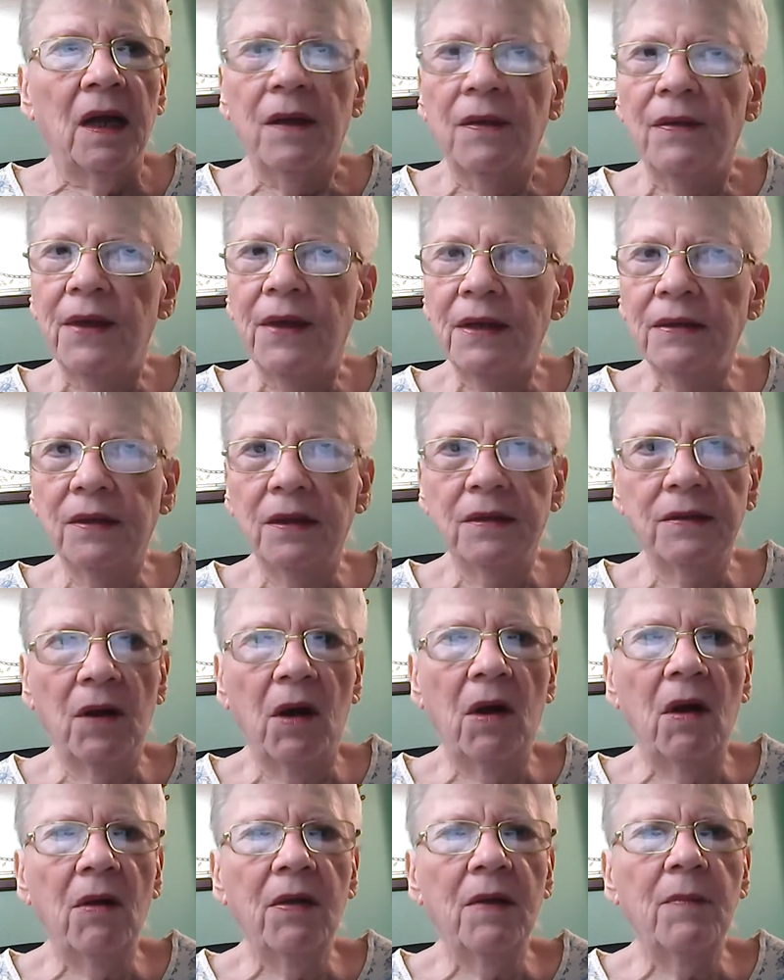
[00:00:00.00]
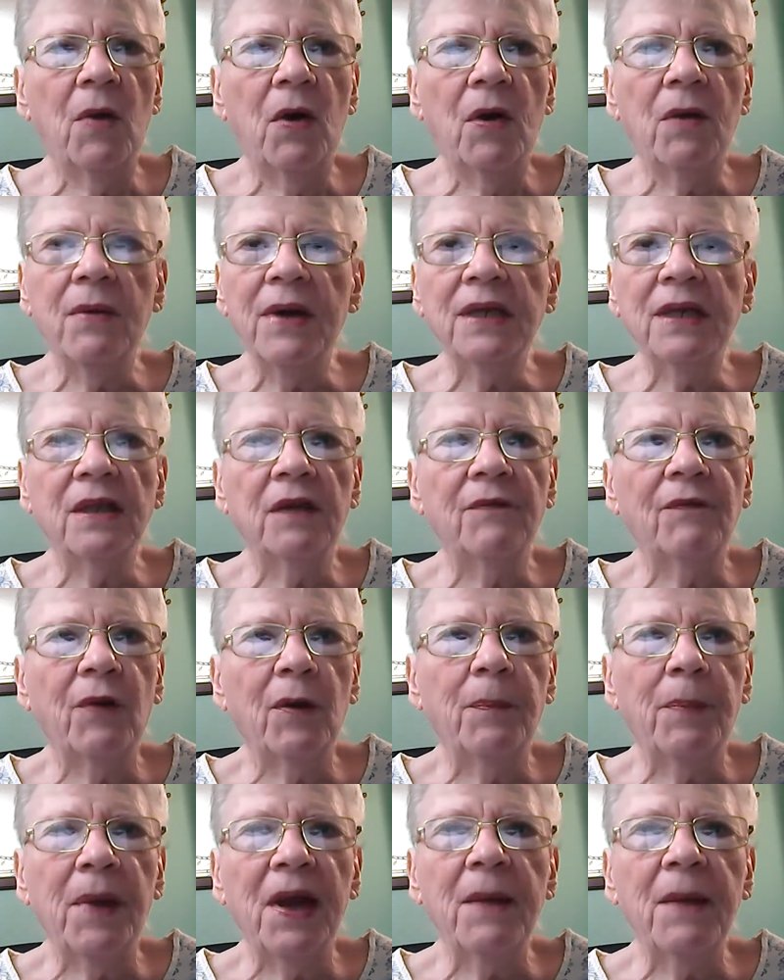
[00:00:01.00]
This is all the more reason
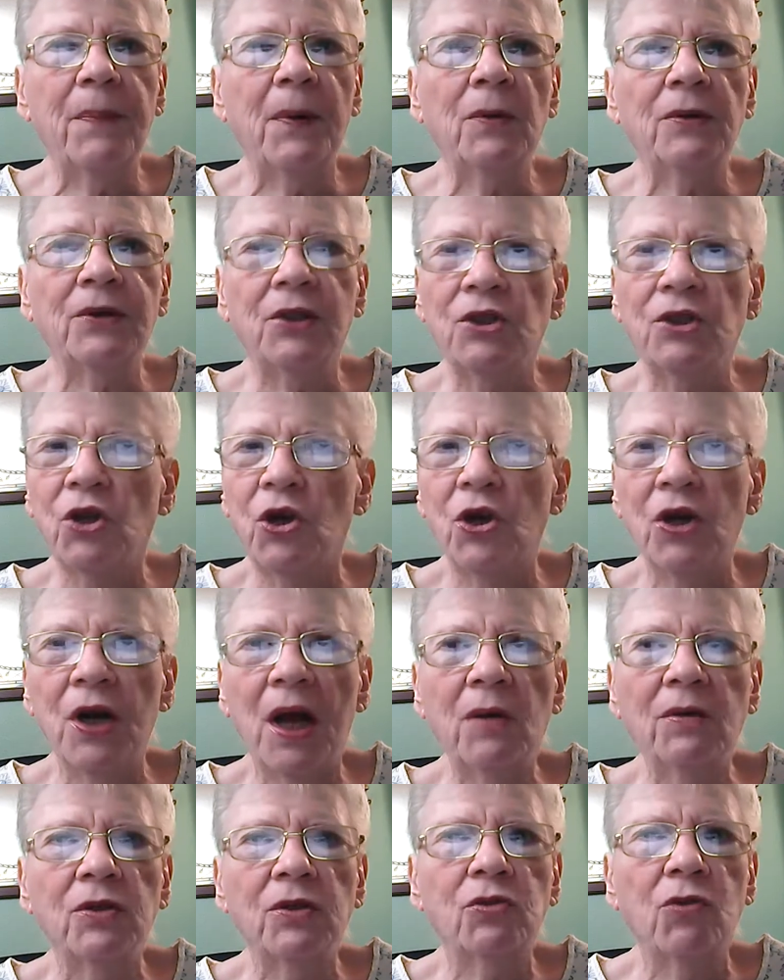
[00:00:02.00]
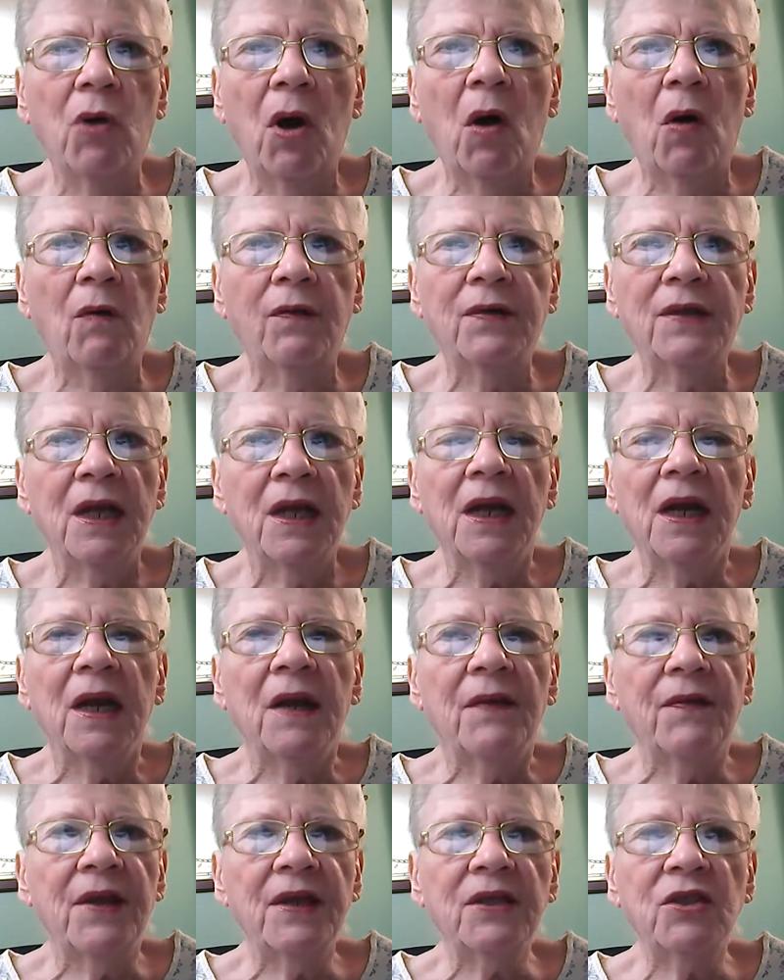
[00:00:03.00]
for people to turn out in droves
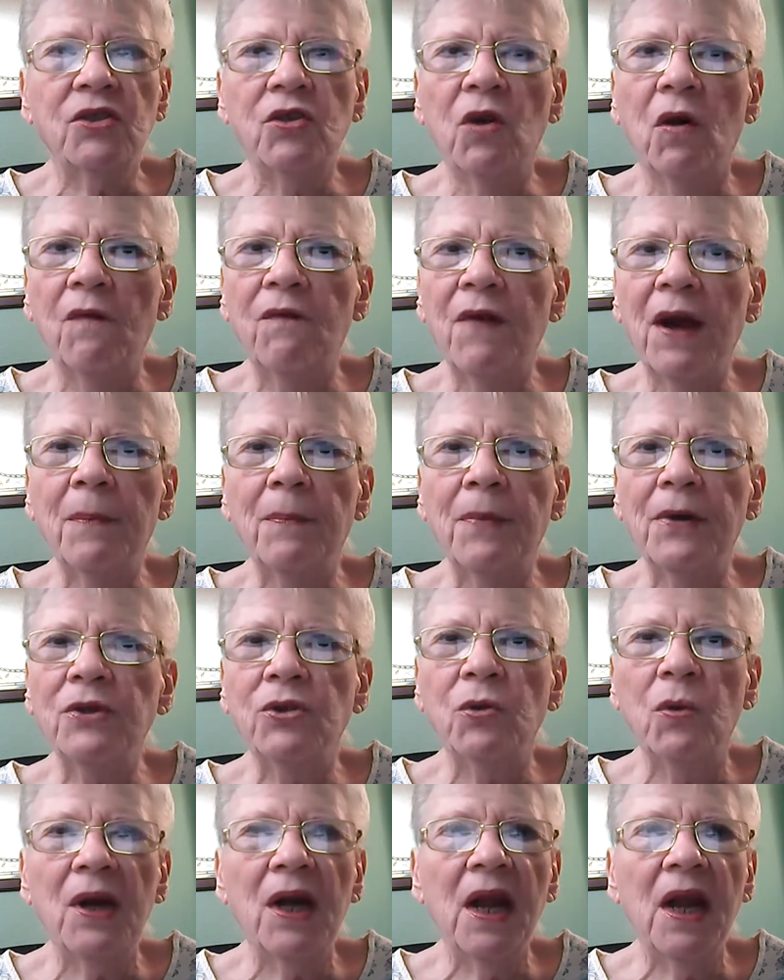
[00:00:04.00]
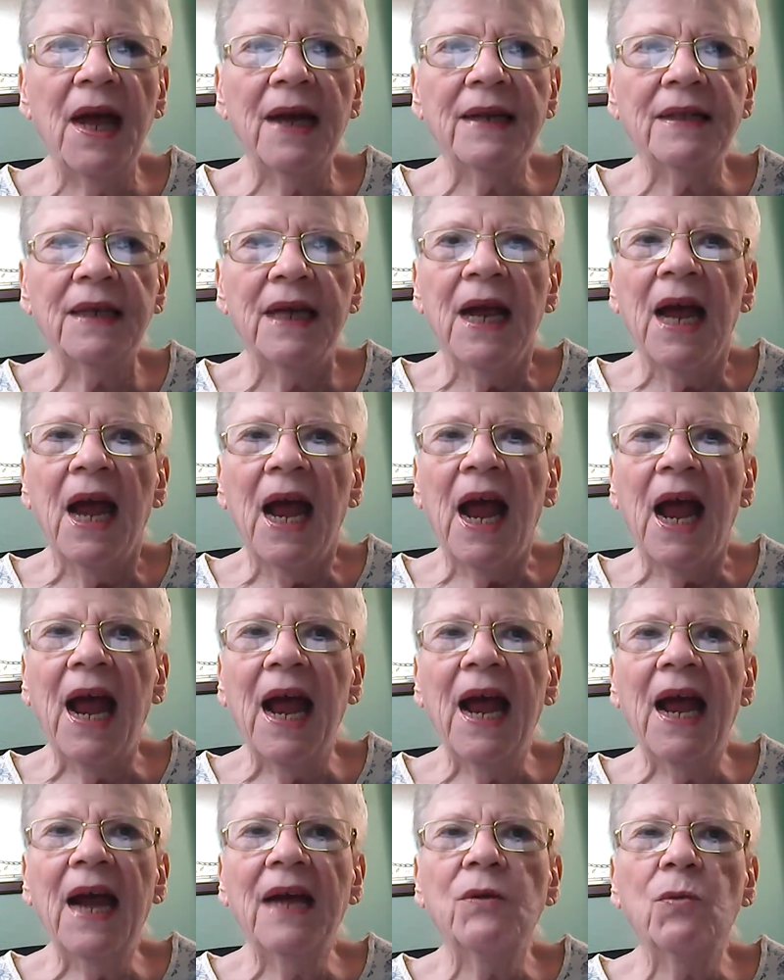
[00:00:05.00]
this November to elect
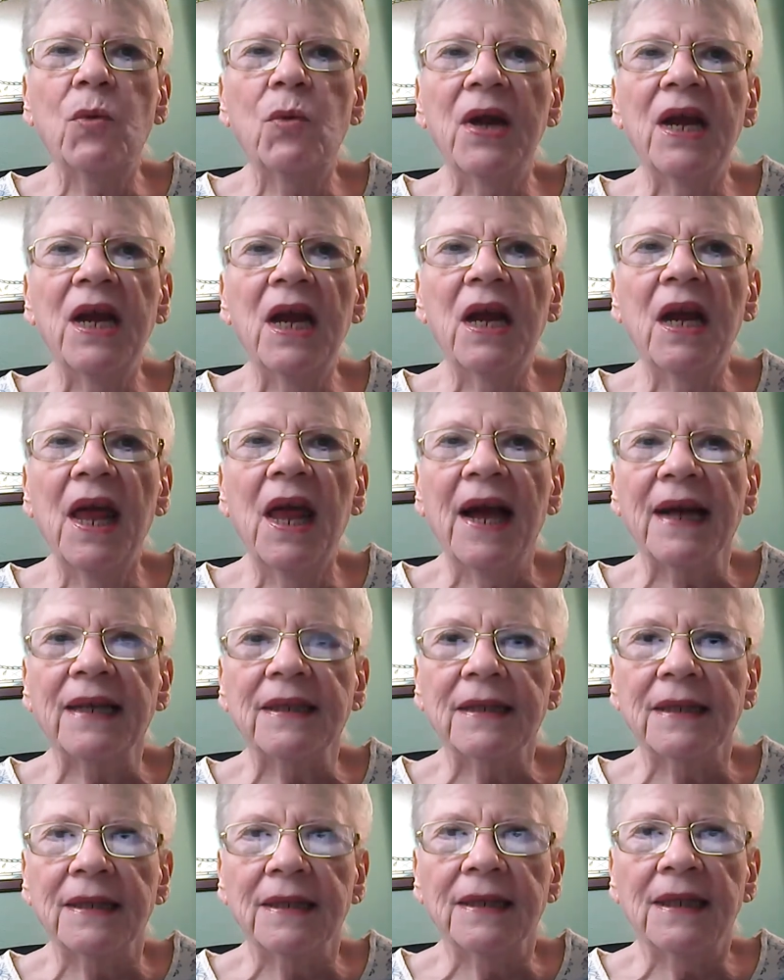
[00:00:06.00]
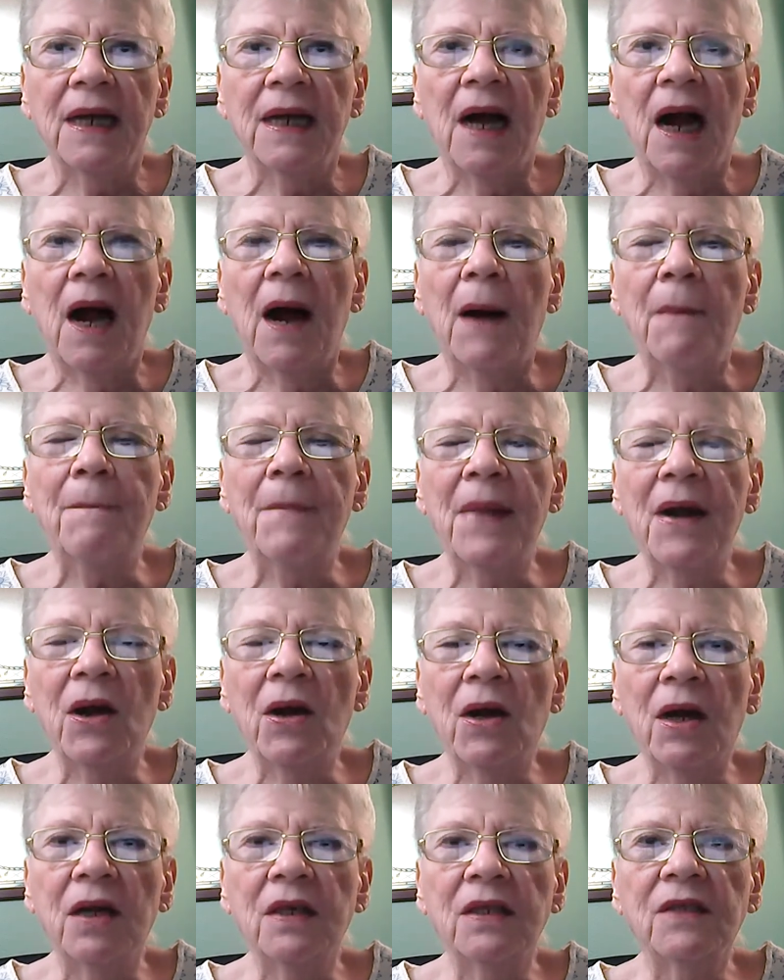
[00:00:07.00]
and re-elect
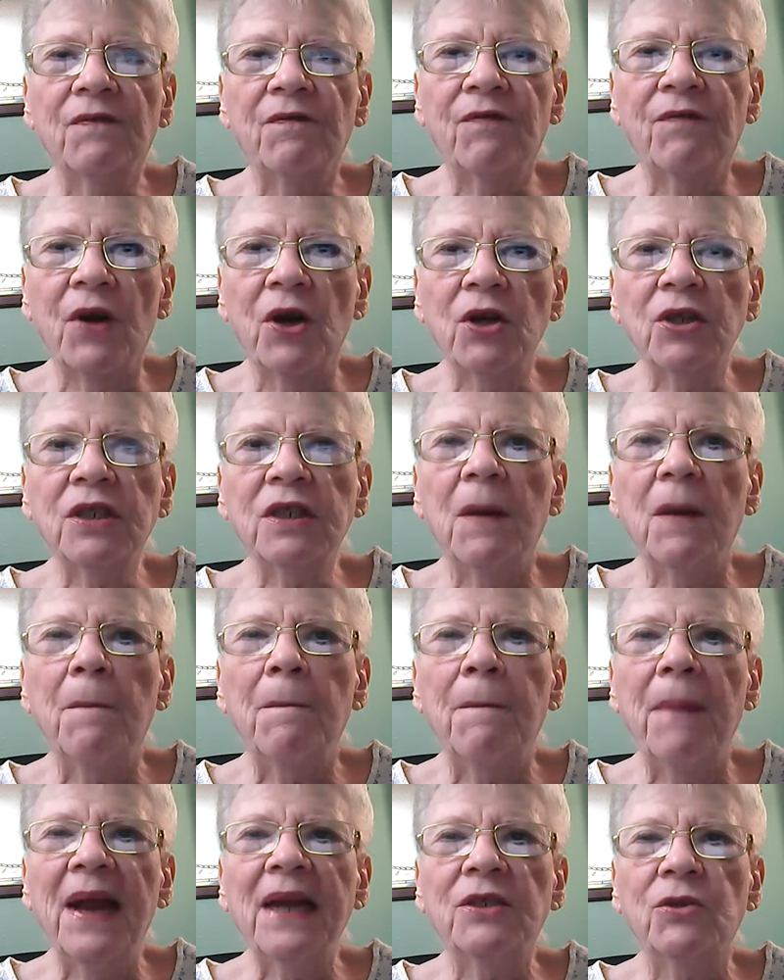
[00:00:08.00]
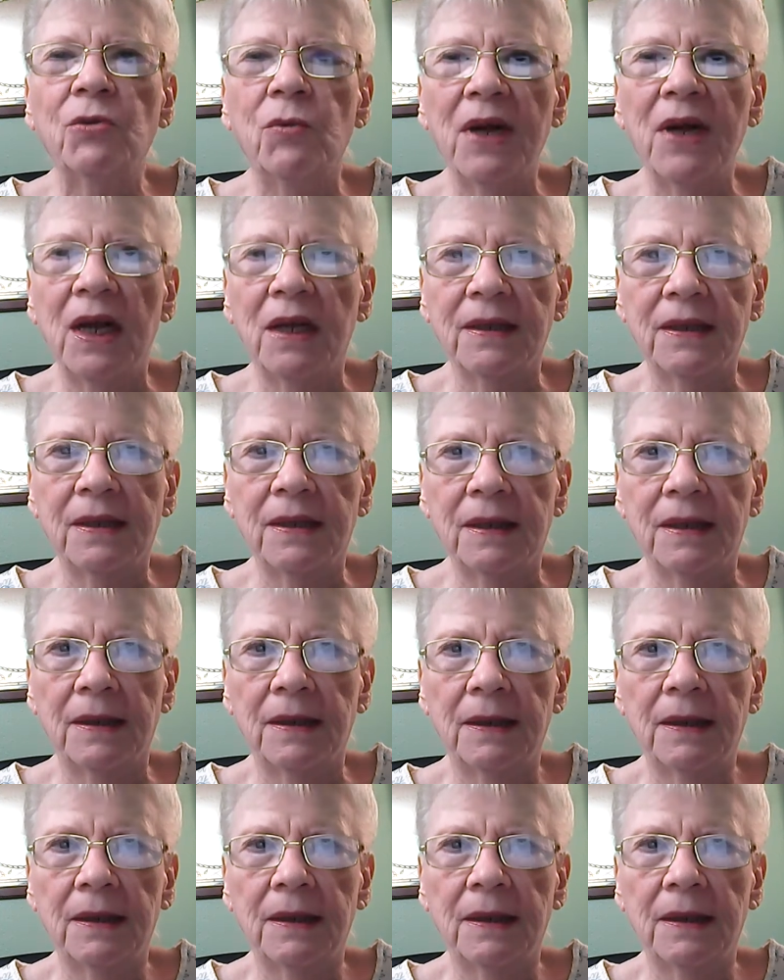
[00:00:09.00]
America's first patriots.